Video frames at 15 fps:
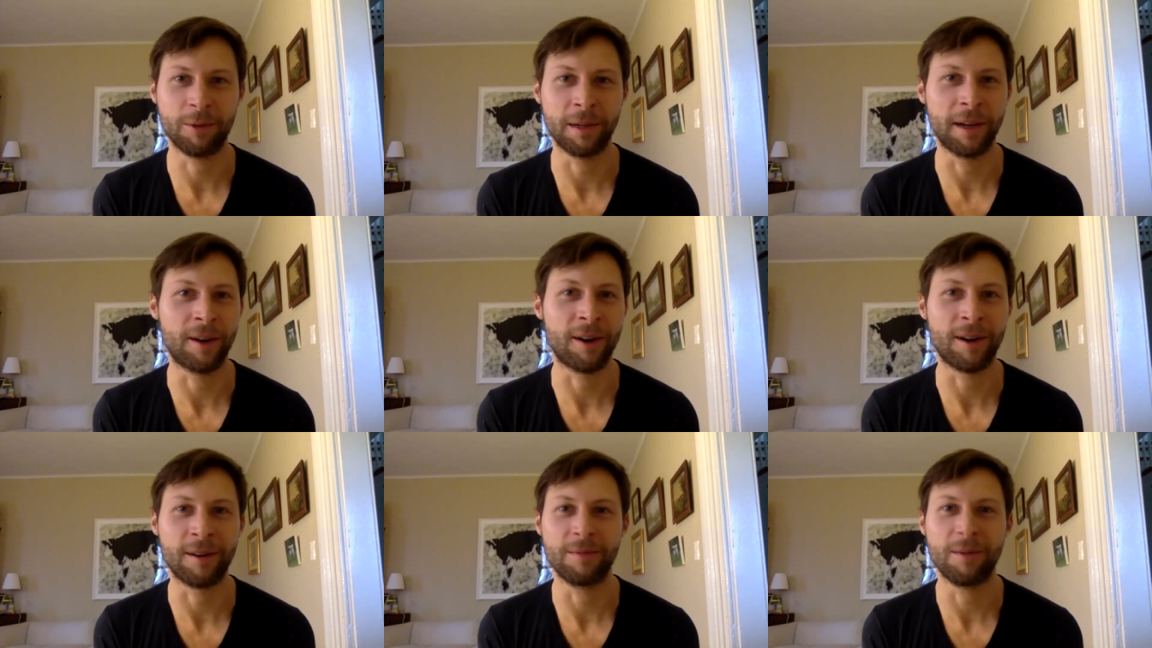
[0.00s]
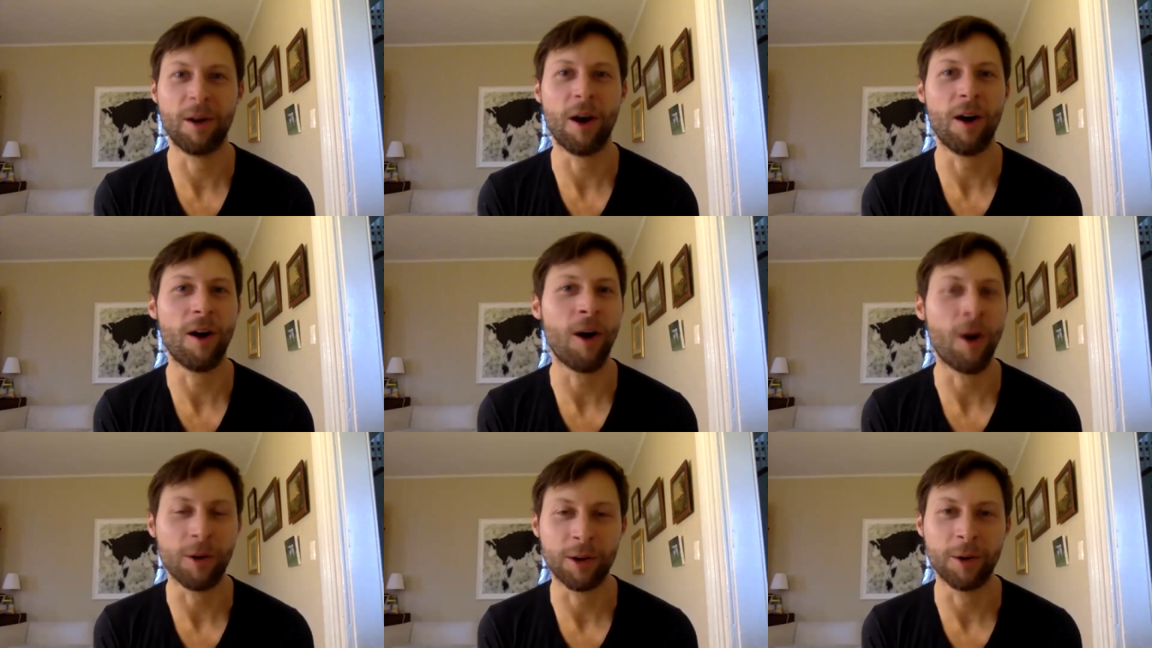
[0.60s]
are
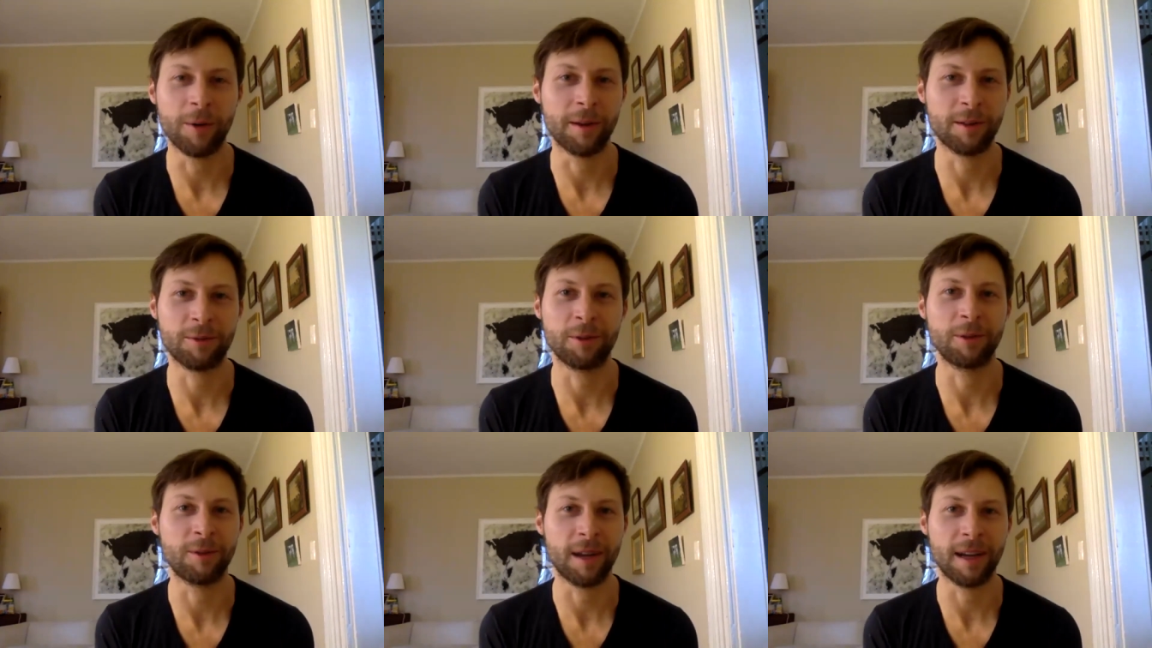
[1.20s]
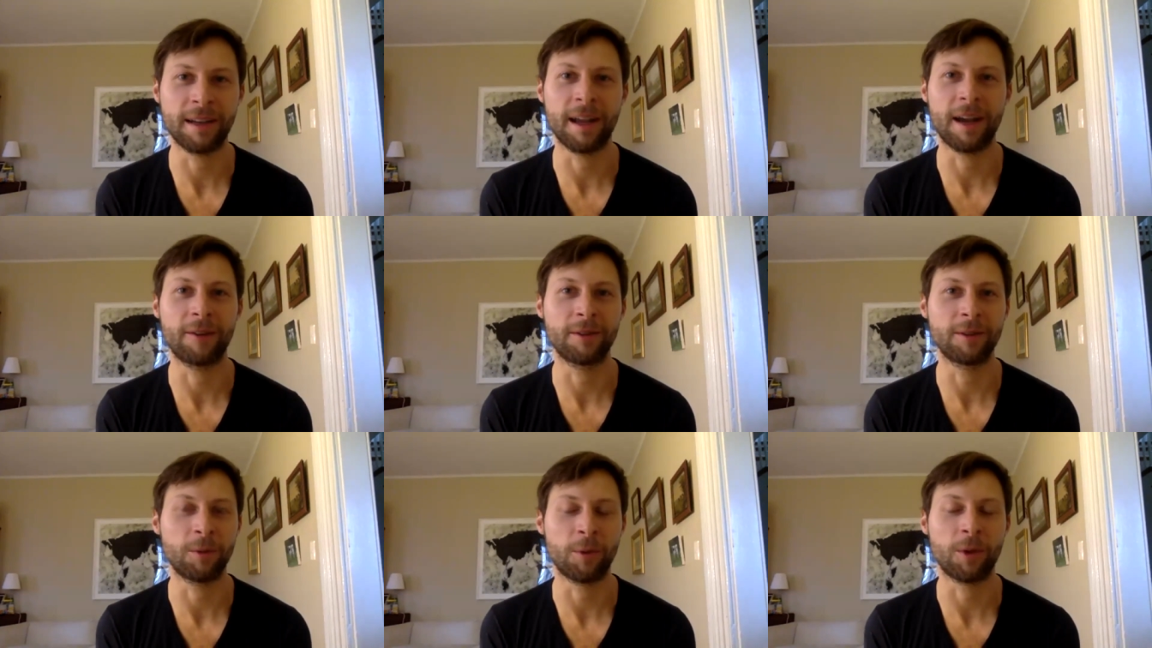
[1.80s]
all going through right now
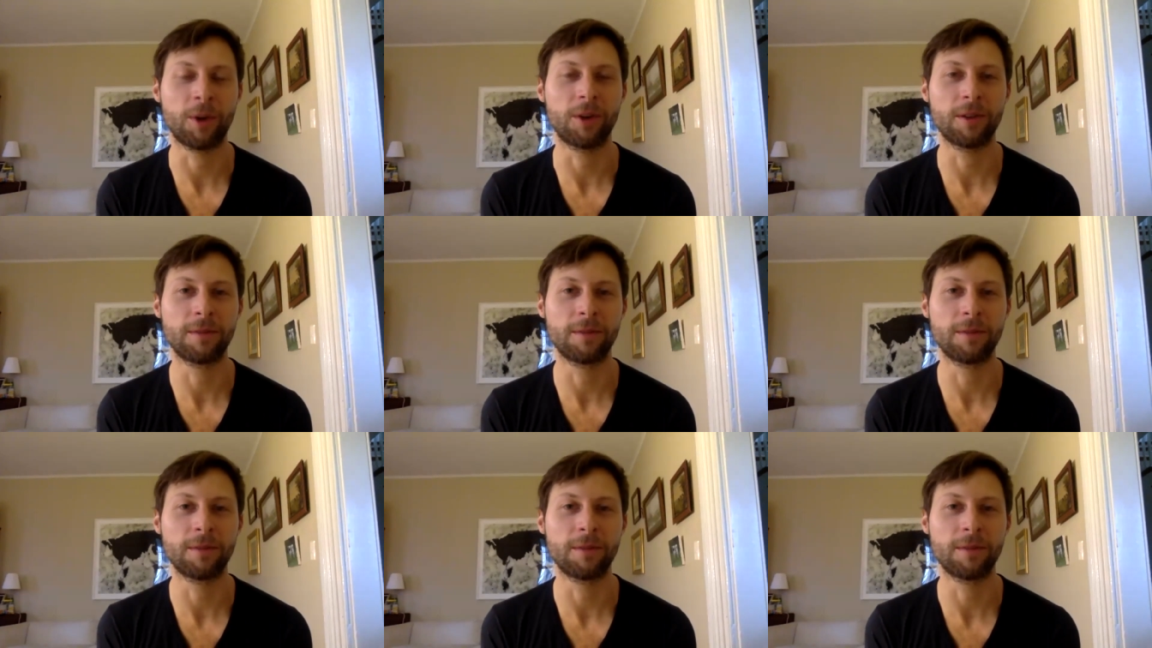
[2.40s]
in the world.